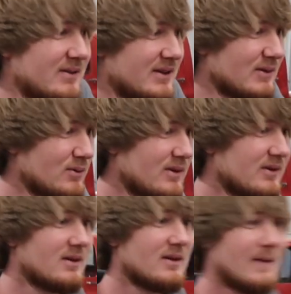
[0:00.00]
Anyway,
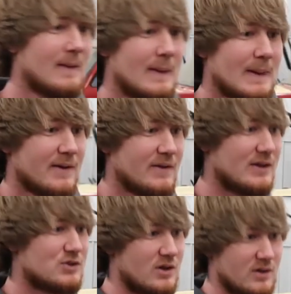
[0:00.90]
that
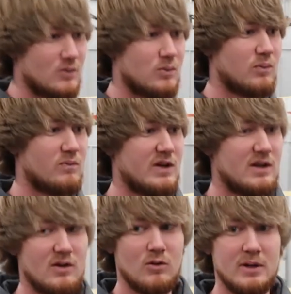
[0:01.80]
truck
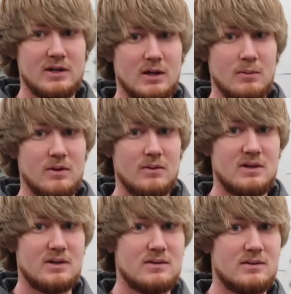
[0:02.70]
video will be coming on
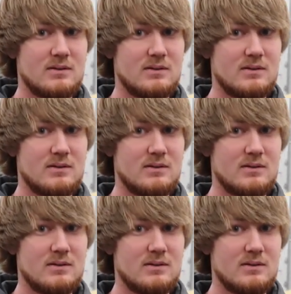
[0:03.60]
it.